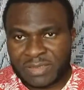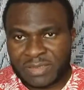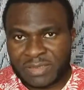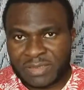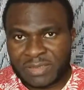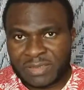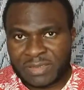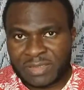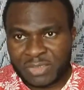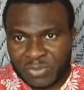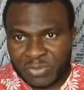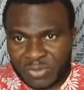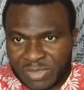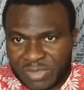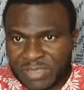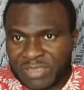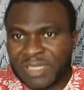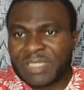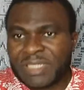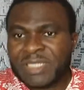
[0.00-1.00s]
It's within
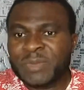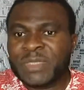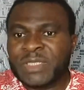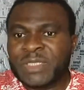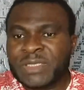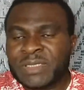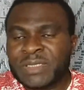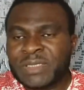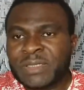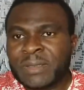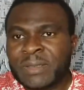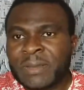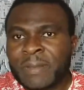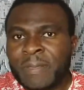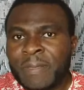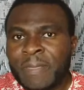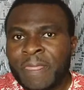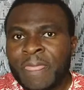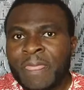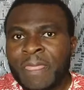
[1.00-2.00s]
their limit.
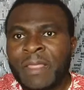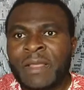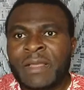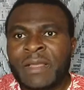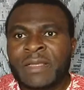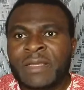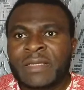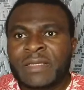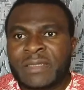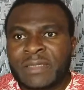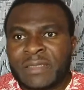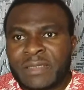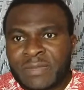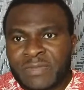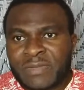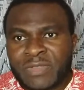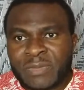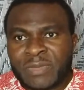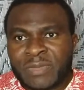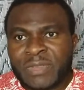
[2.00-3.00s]
If
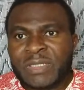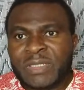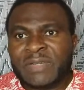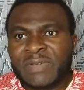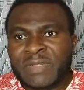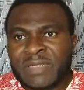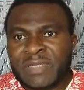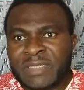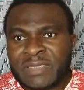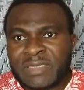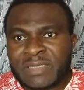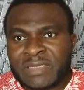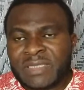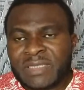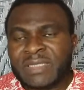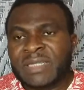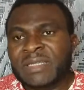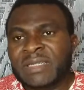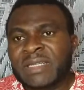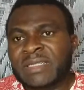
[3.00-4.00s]
somebody have an accident and
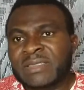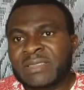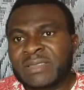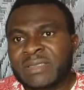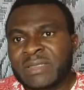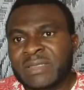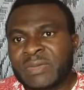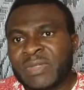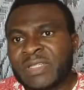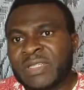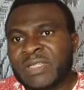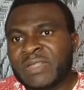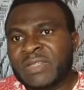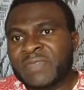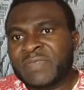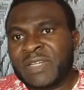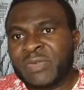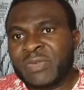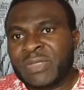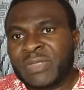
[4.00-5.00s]
when they
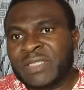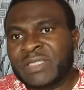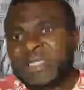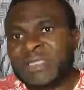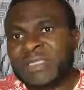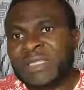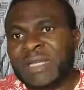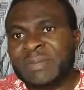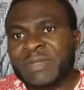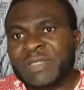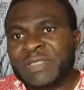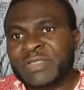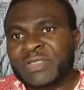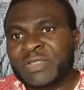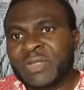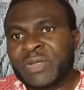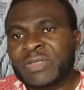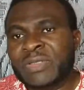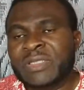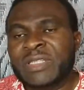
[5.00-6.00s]
evaluated the damage done,
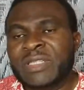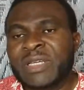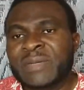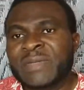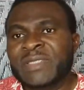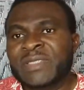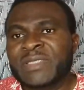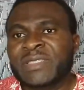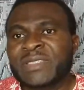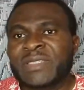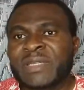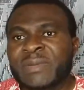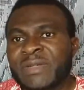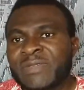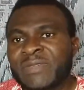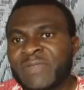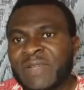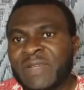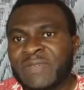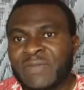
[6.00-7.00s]
the damage is about
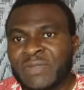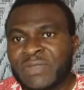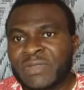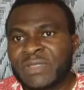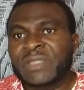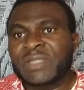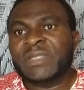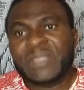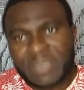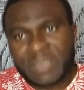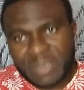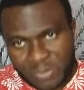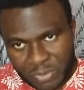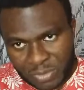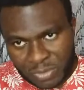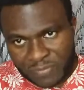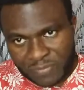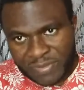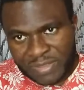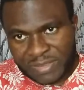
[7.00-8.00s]
500, they will
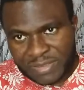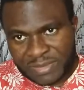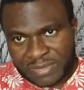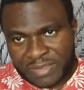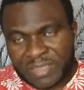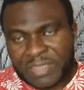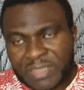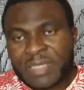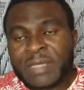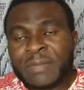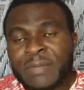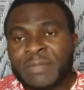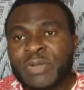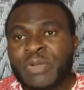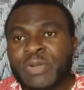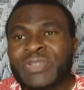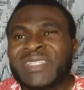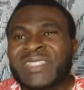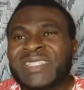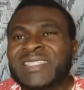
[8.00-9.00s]
cover it
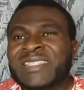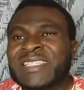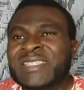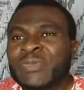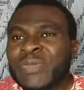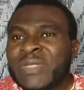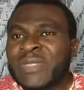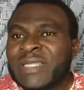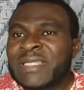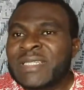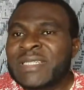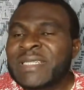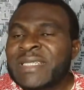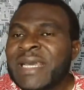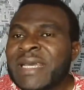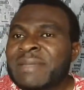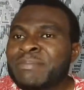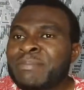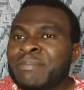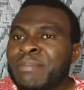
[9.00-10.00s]
because it is within their
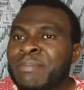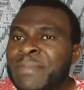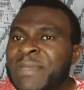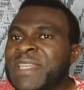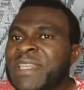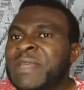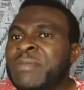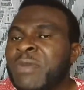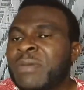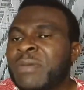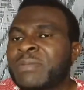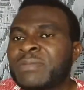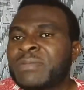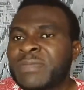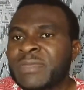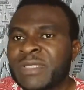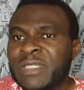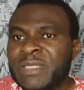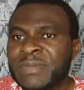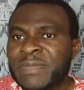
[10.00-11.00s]
minimum
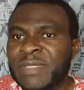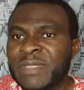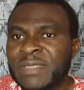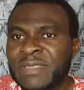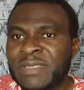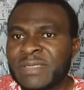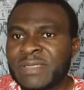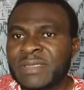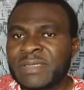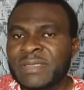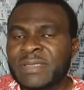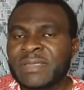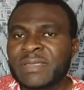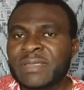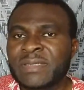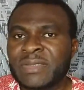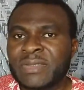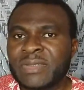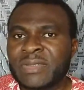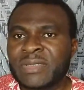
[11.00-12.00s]
limit.
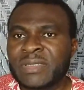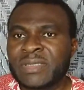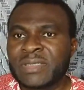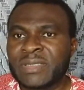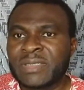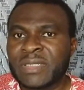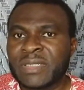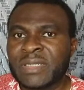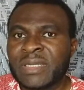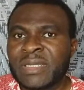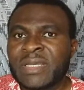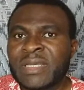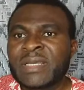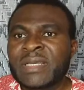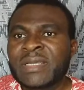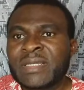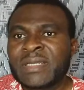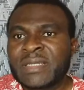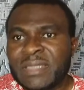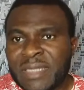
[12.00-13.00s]
You understand?
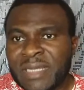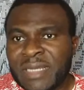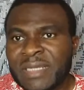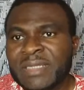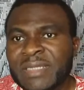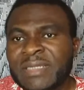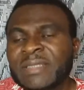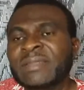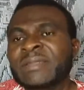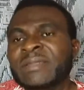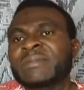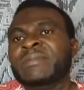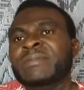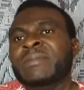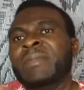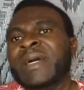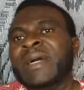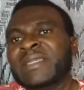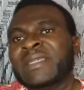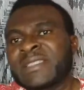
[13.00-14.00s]
Then
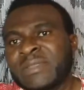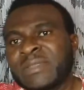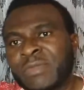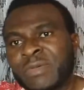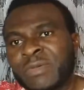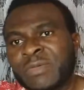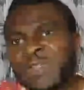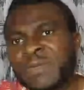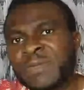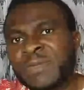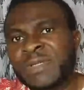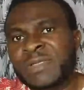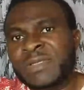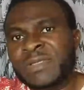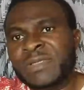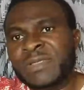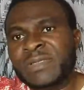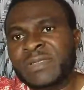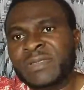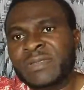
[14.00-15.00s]
maximum limit.
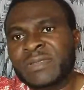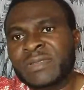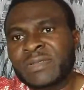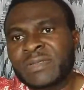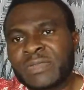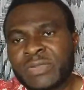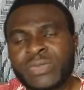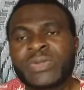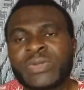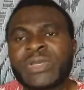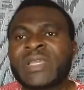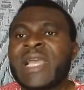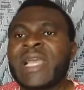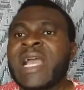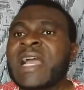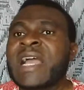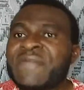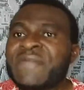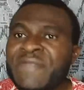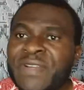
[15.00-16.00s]
So
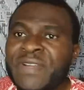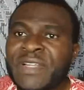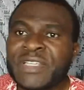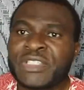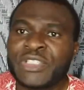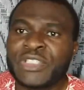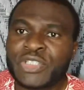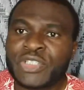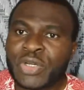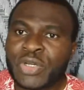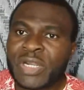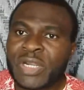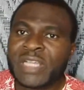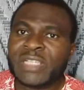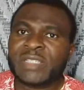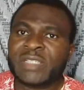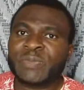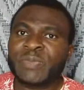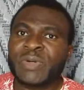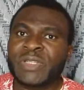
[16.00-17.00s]
every insurance
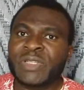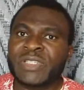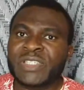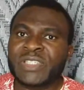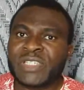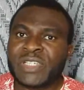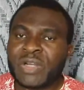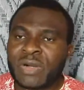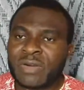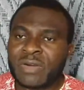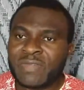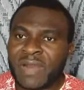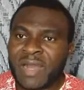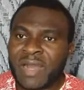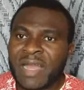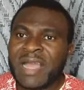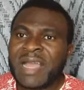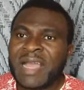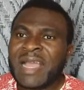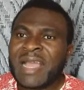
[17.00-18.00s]
policy cover
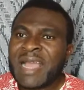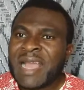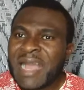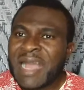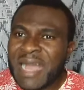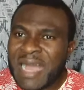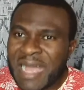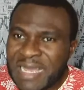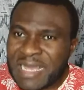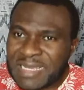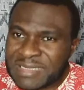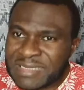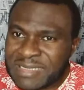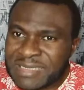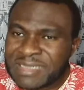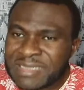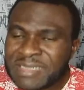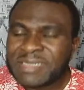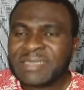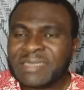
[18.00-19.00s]

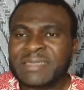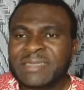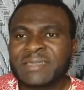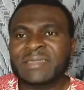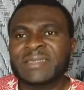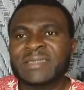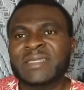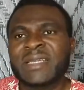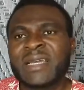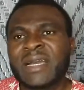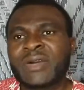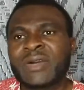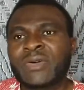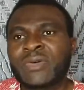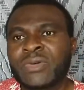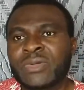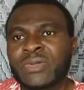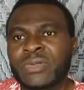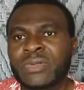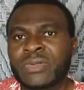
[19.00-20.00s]
has their
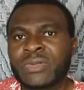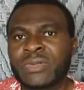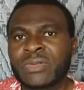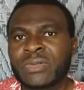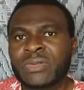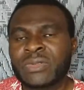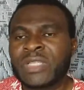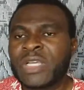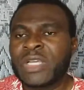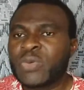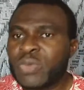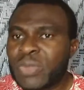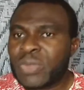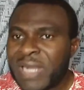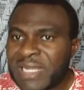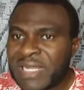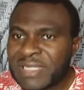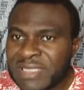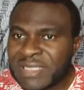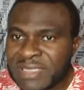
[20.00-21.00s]
own. They will
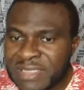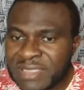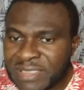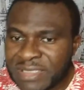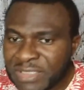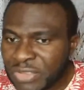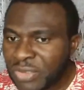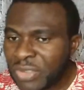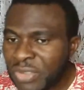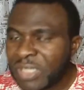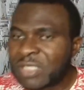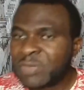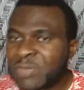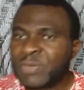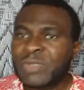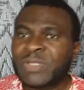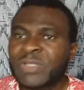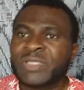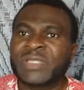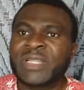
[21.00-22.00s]
write it in the insurance
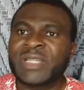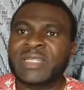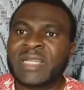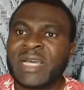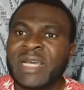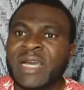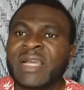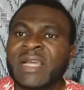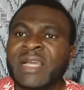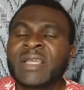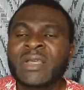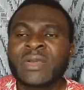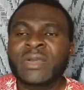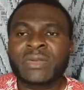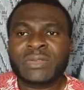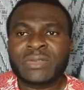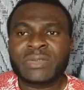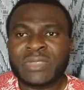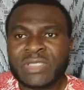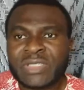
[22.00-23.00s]
policy that
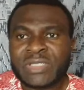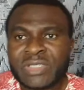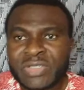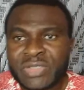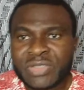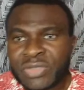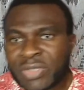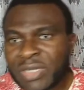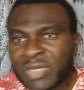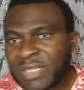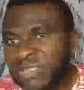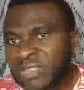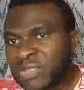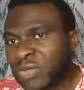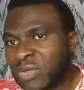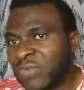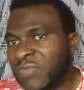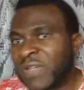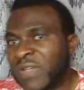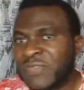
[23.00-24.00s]
this insurance
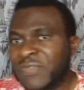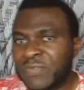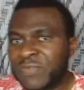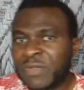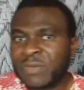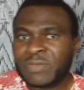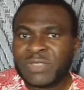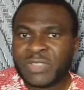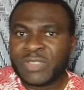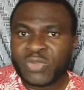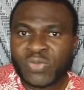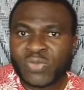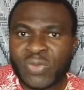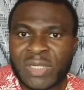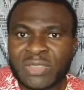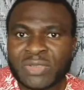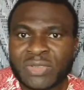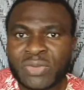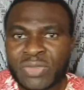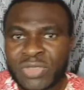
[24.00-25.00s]
covers from this one
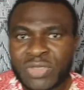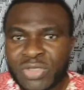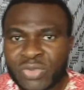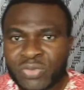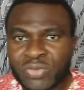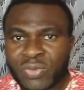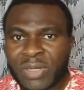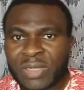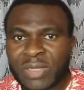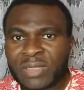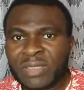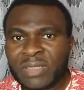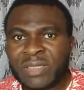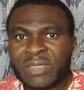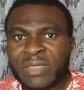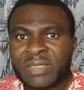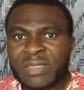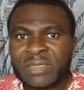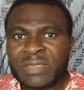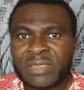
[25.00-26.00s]
to this one.
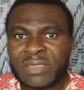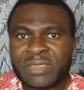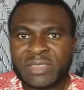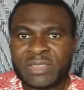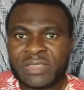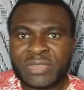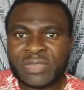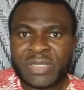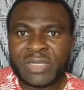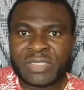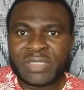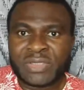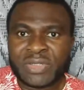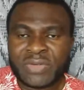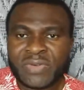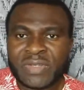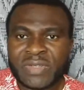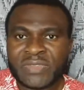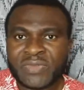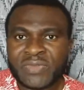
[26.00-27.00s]
This insurance
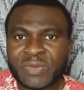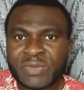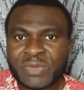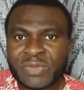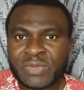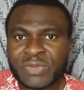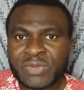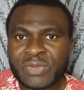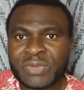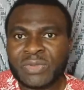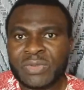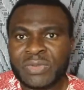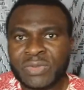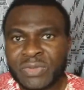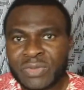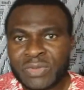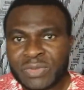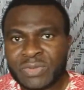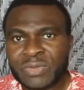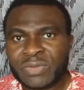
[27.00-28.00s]
covers from so to
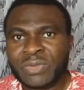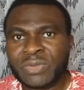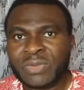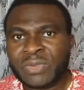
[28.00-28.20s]
so.